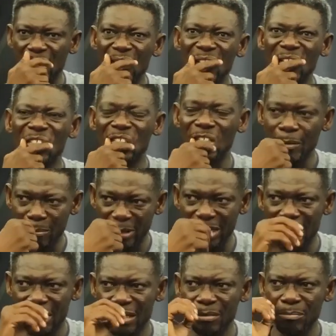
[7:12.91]
Sebi,
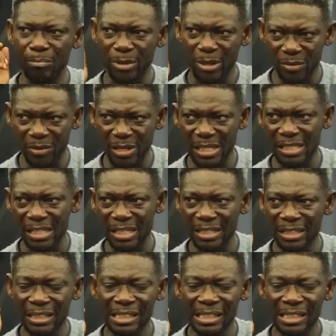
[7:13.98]
imprediasa.